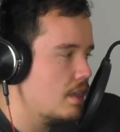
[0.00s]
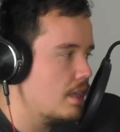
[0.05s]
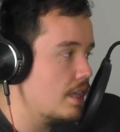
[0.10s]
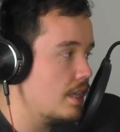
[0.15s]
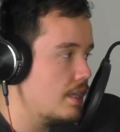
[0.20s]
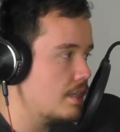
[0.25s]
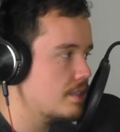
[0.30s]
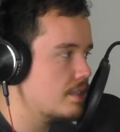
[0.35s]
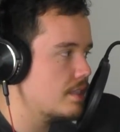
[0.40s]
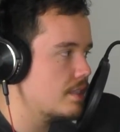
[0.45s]

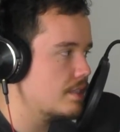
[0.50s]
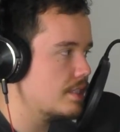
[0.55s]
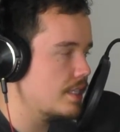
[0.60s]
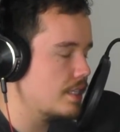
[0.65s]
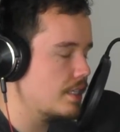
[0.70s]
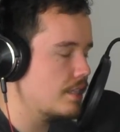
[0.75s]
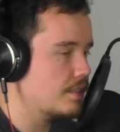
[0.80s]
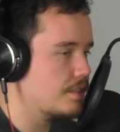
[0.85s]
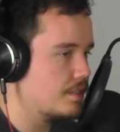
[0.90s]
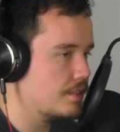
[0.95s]
is his
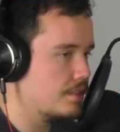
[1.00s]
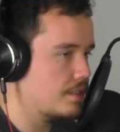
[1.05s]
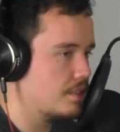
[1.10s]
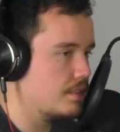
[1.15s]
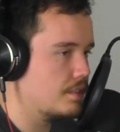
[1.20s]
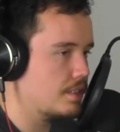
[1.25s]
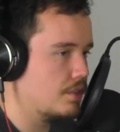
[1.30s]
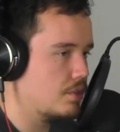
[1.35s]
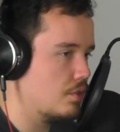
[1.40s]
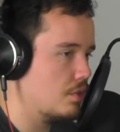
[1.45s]

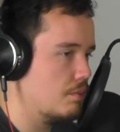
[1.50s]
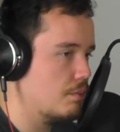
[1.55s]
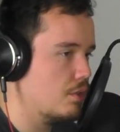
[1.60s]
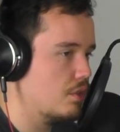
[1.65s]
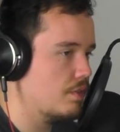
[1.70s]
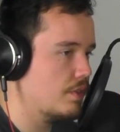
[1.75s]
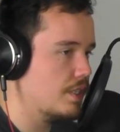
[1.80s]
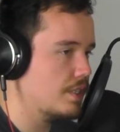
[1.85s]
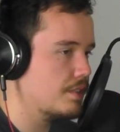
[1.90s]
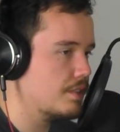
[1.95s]
inconsistency through the
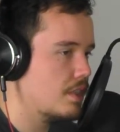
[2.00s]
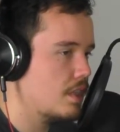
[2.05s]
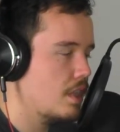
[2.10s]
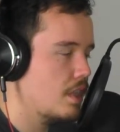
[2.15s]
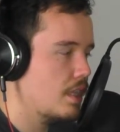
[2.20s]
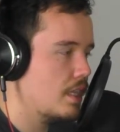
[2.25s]
movies.